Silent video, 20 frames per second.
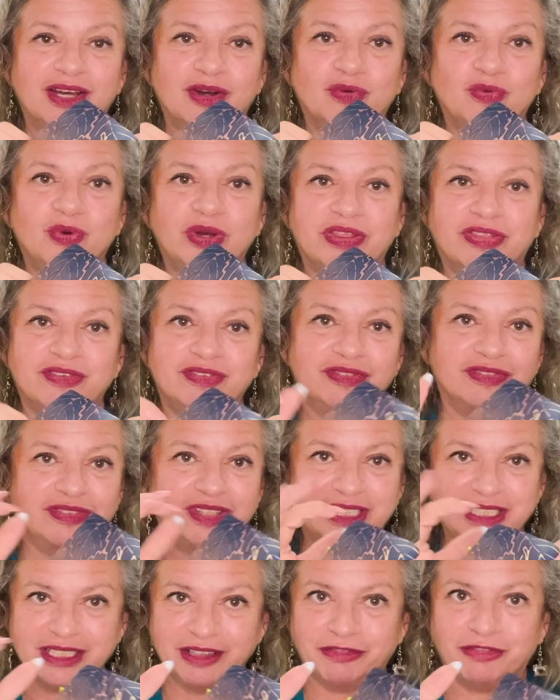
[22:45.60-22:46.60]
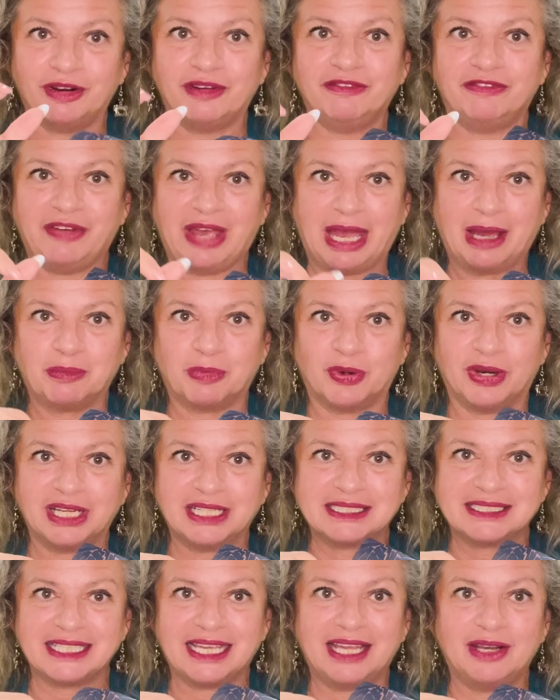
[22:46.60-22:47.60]
with the different
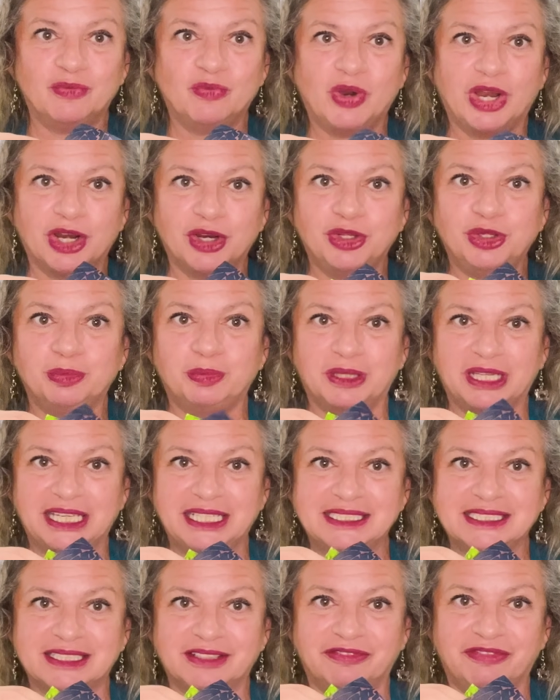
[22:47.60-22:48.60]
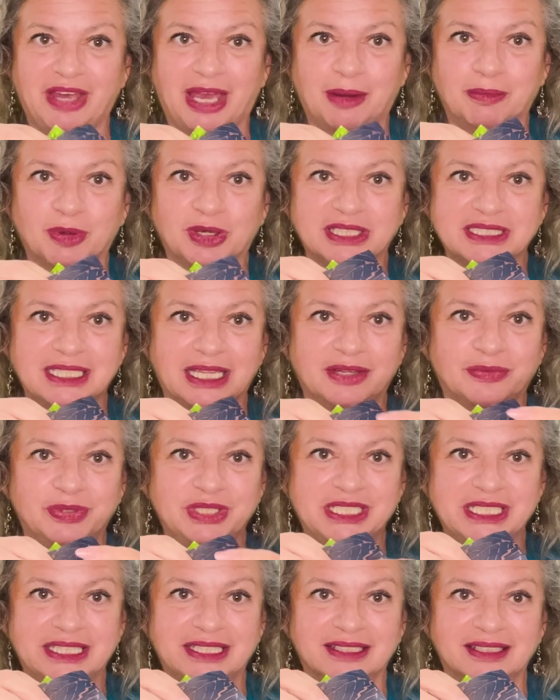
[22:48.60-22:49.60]
fabrics and where you place the fabrics. Like we
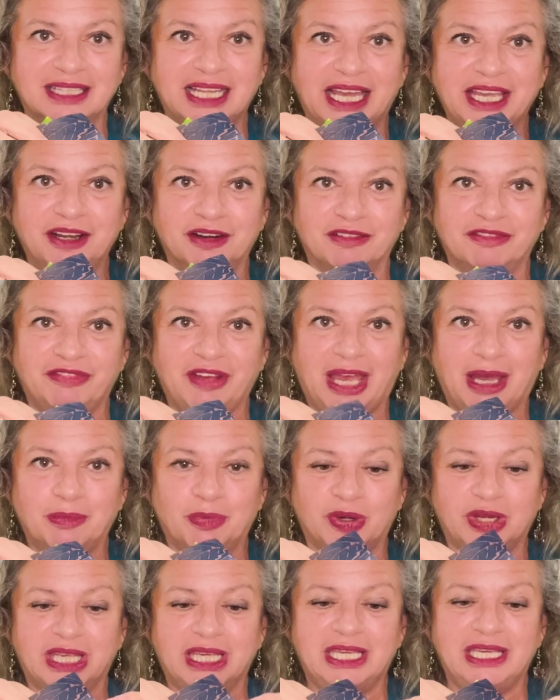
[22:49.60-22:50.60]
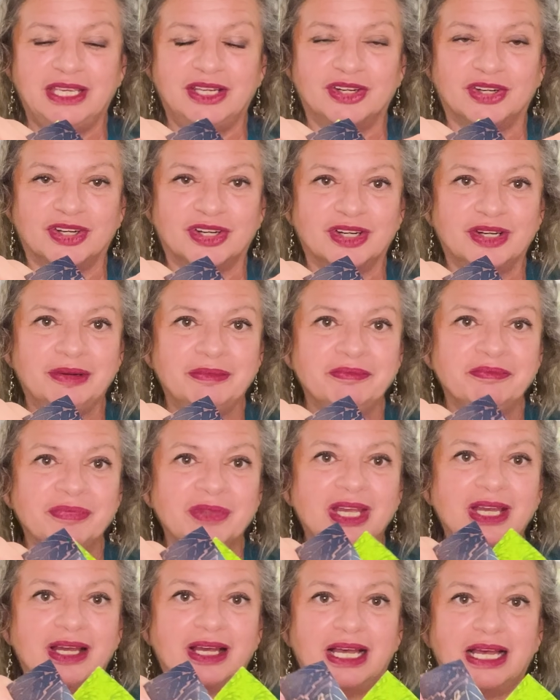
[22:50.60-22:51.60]
did the lighter fabric here
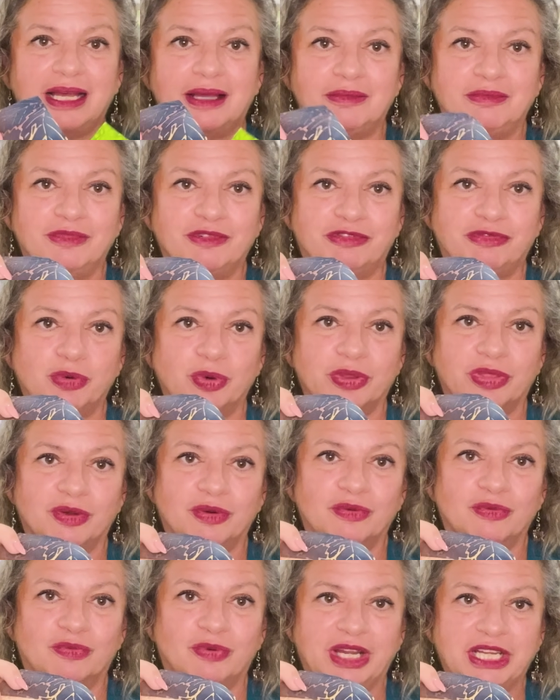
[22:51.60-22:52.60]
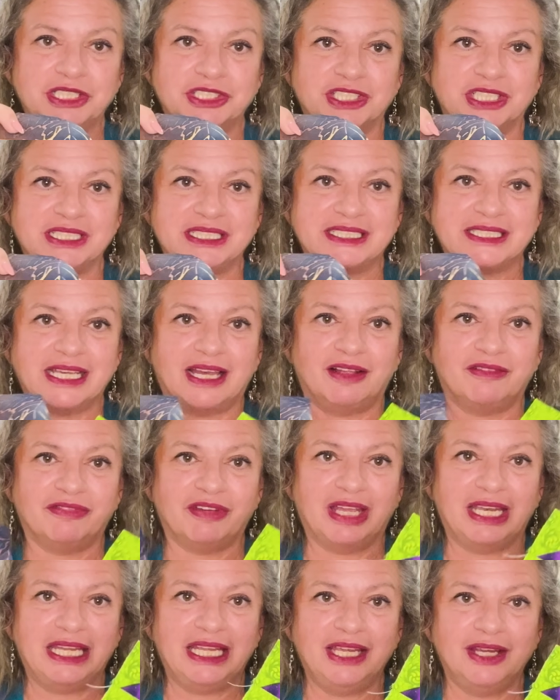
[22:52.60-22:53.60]
for the wrench itself,
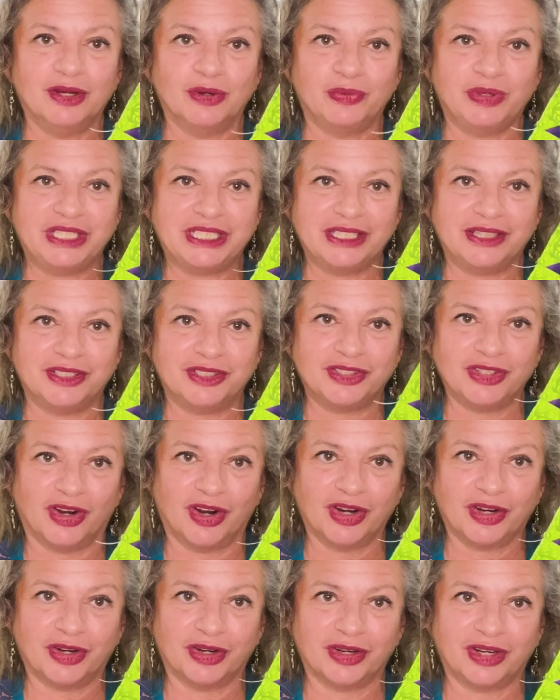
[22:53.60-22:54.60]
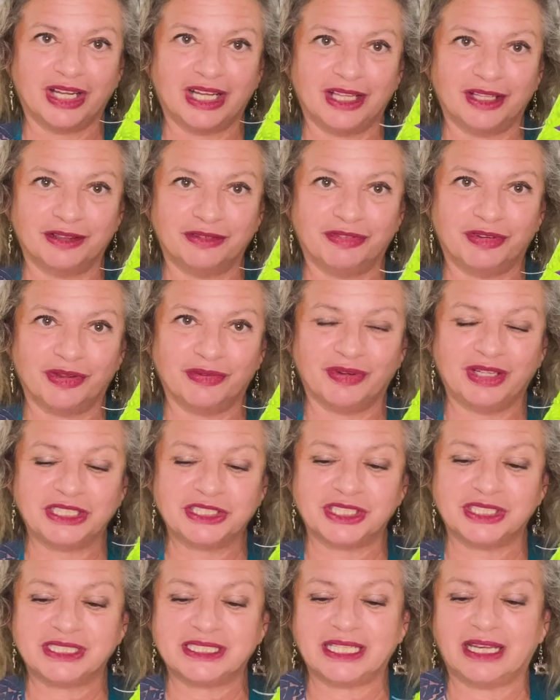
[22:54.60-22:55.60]
and here we did the darker color for the
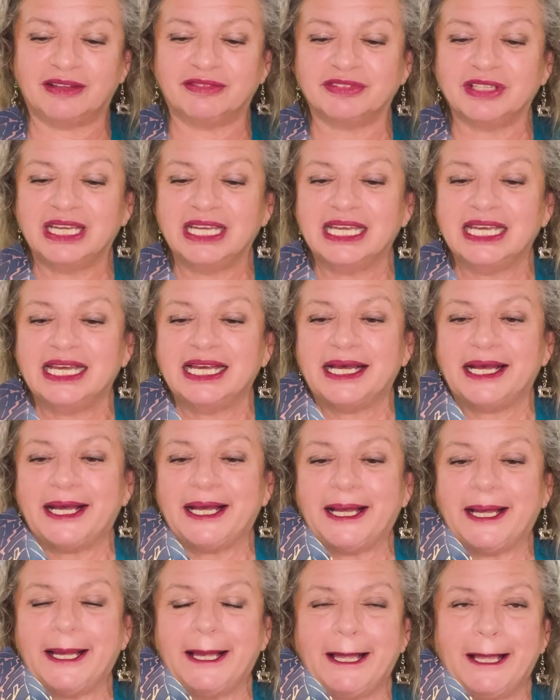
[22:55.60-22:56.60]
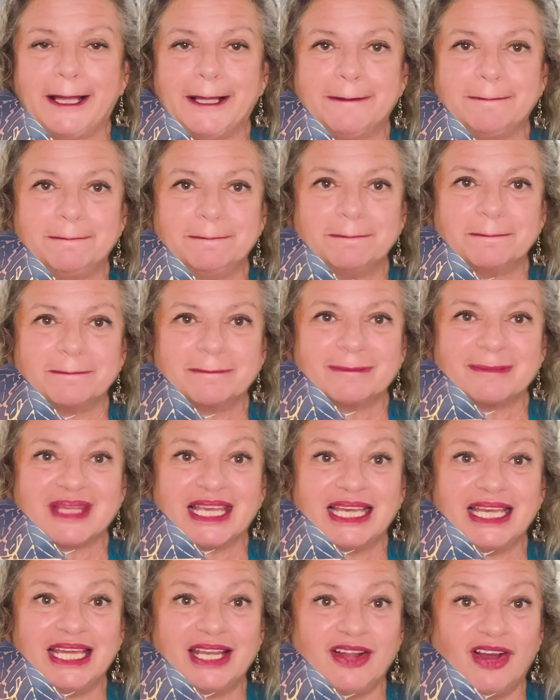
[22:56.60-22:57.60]
wrench itself. And
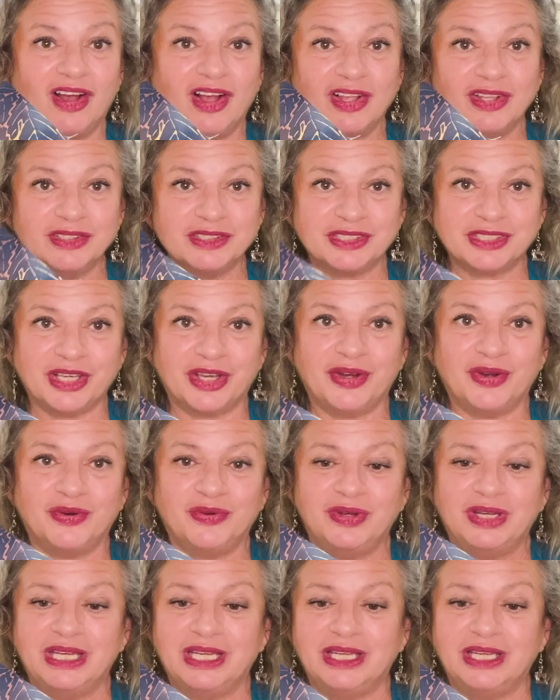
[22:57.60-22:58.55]
also,